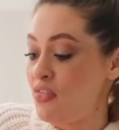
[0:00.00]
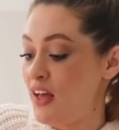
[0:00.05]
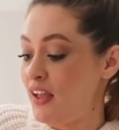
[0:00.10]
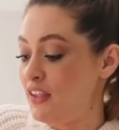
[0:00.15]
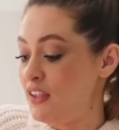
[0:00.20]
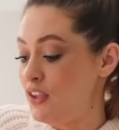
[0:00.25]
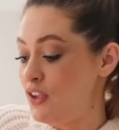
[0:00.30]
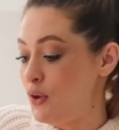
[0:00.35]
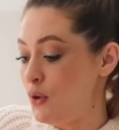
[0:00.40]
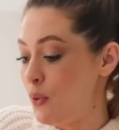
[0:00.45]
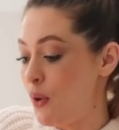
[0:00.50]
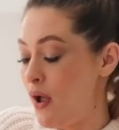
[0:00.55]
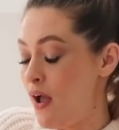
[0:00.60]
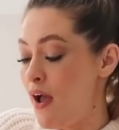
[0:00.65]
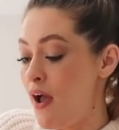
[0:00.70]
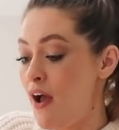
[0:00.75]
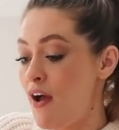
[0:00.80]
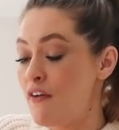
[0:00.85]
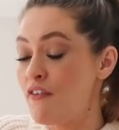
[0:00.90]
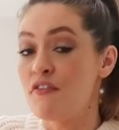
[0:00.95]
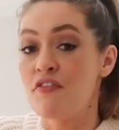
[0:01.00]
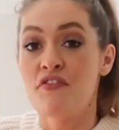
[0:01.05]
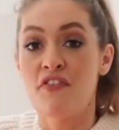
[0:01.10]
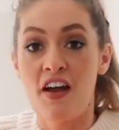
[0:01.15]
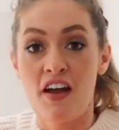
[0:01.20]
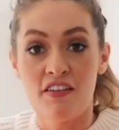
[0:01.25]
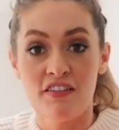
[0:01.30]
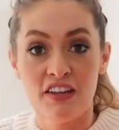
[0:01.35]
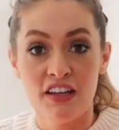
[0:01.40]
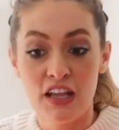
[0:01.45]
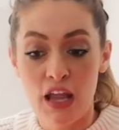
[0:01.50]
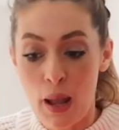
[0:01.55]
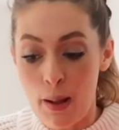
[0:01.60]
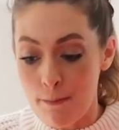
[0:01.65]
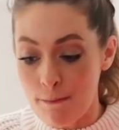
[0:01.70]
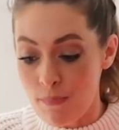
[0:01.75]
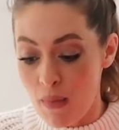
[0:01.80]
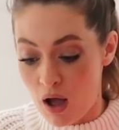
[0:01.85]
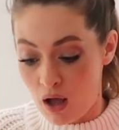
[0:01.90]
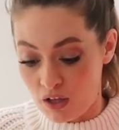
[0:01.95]
Thank you very
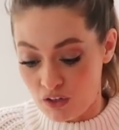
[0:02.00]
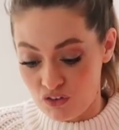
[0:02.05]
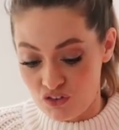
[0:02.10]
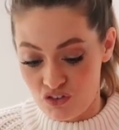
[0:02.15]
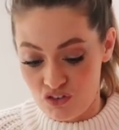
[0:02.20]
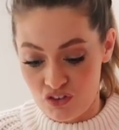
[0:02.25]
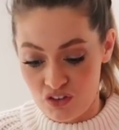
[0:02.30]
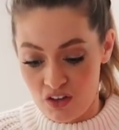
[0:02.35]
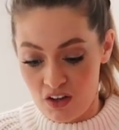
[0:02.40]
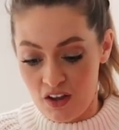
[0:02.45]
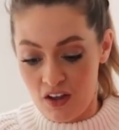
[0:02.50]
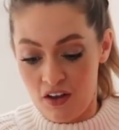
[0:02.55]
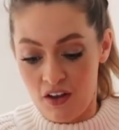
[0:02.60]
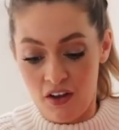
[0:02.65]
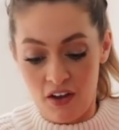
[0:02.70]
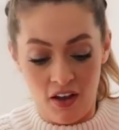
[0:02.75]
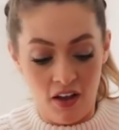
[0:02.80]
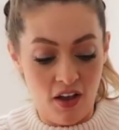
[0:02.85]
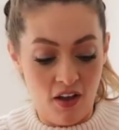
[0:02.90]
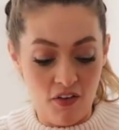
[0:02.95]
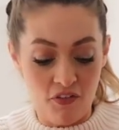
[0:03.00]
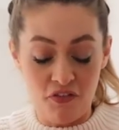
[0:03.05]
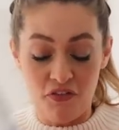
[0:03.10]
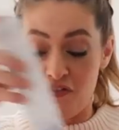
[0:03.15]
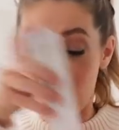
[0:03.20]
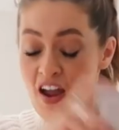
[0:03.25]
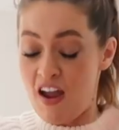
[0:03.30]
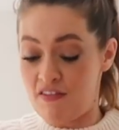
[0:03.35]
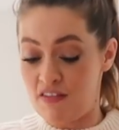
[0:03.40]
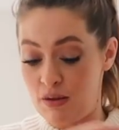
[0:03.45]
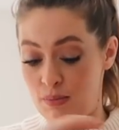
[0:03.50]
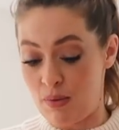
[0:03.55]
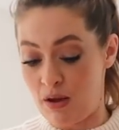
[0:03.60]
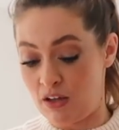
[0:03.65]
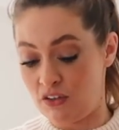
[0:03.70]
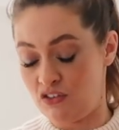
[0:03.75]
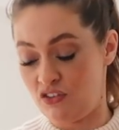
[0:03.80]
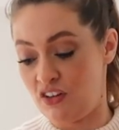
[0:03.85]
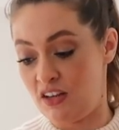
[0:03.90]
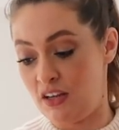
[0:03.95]
much, very
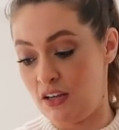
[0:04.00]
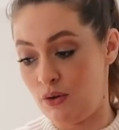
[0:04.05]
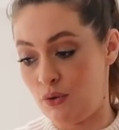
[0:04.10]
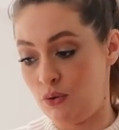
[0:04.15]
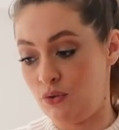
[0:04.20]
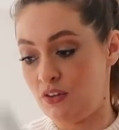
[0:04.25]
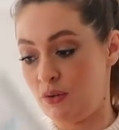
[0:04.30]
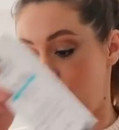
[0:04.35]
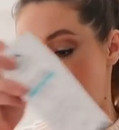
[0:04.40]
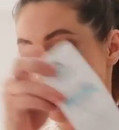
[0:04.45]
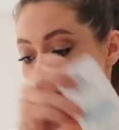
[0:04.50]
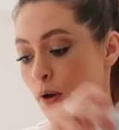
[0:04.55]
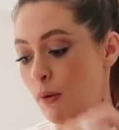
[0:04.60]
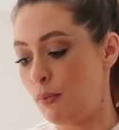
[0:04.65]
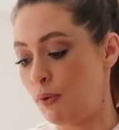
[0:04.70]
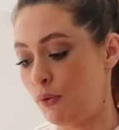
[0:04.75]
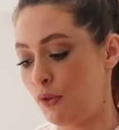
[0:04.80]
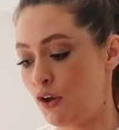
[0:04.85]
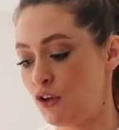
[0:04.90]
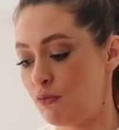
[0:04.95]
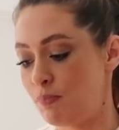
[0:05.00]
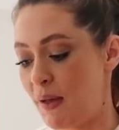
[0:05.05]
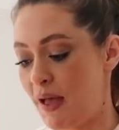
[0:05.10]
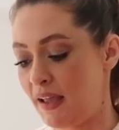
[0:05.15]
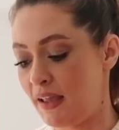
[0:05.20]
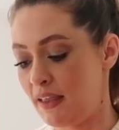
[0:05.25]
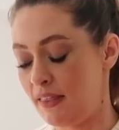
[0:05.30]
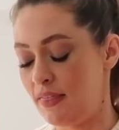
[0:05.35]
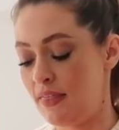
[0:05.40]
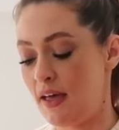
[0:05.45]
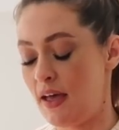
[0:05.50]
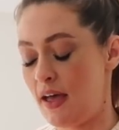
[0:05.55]
much Kiehl's. I'm gonna pop all those back in